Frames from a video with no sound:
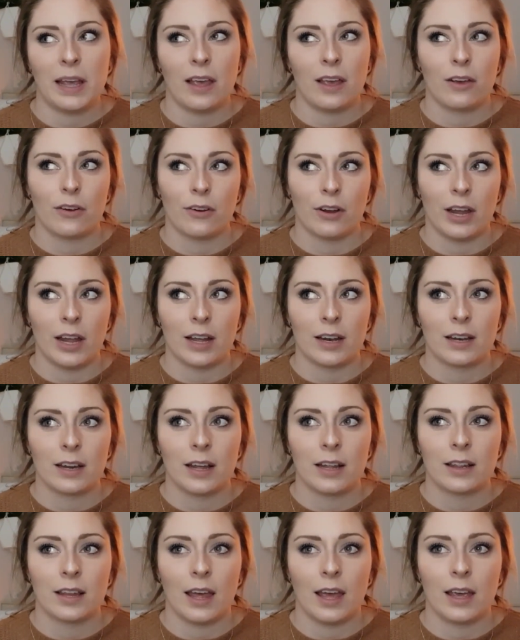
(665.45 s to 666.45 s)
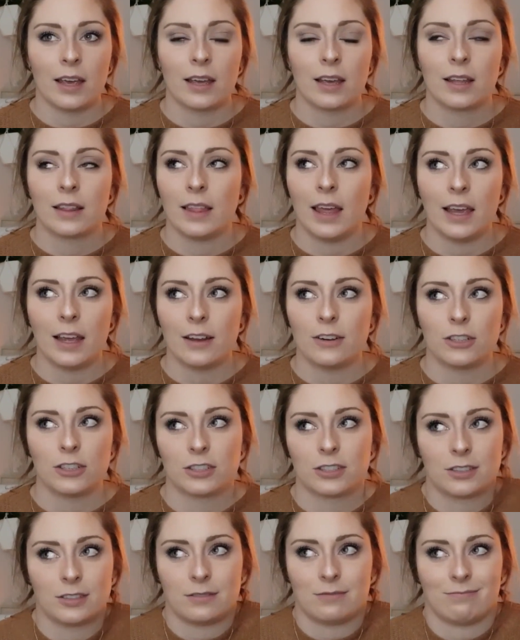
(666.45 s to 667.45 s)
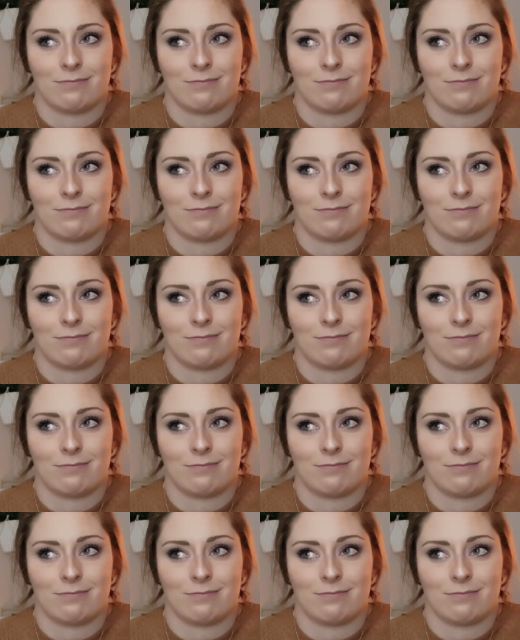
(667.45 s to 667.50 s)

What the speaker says: in Korean and like they can just,